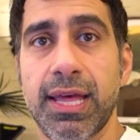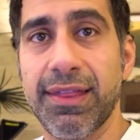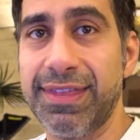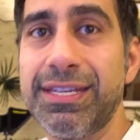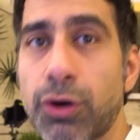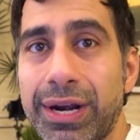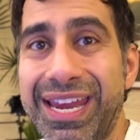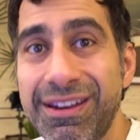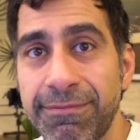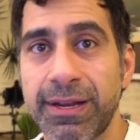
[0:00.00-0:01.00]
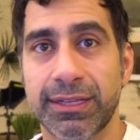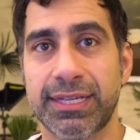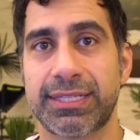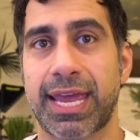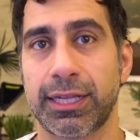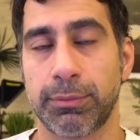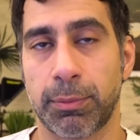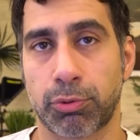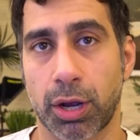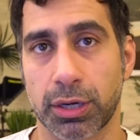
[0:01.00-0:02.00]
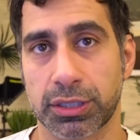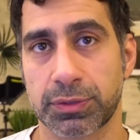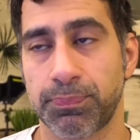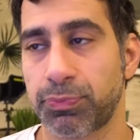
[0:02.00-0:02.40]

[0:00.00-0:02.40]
These are infinitely scalable products.